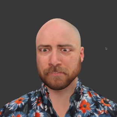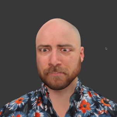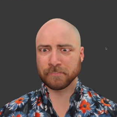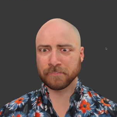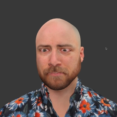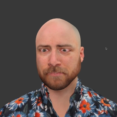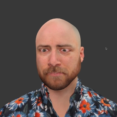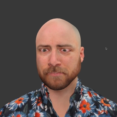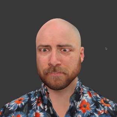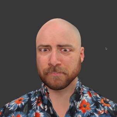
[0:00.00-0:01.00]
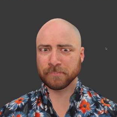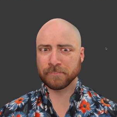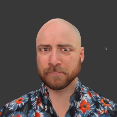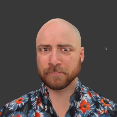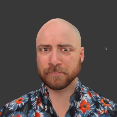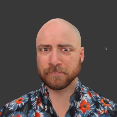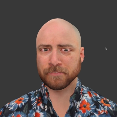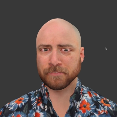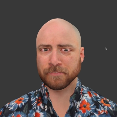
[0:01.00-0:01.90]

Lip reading: Nobody speaks.